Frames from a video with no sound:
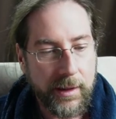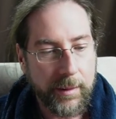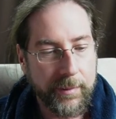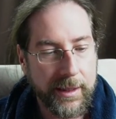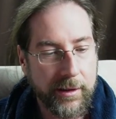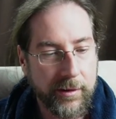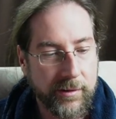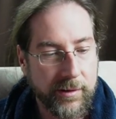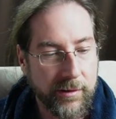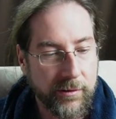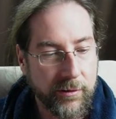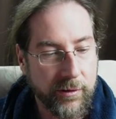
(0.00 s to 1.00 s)
because
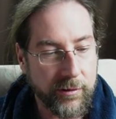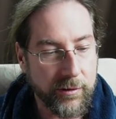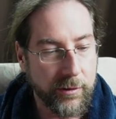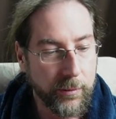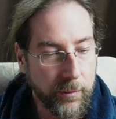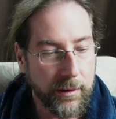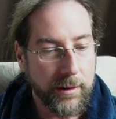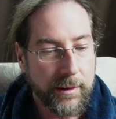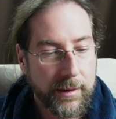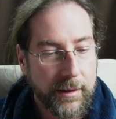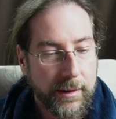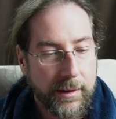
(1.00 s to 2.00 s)
that's just cool
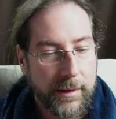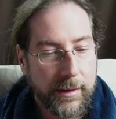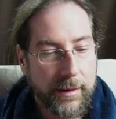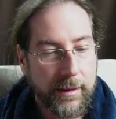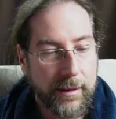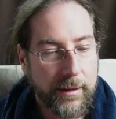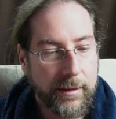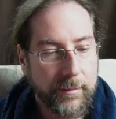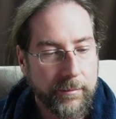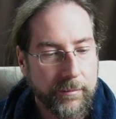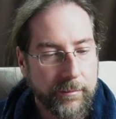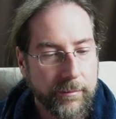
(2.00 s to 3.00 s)
um,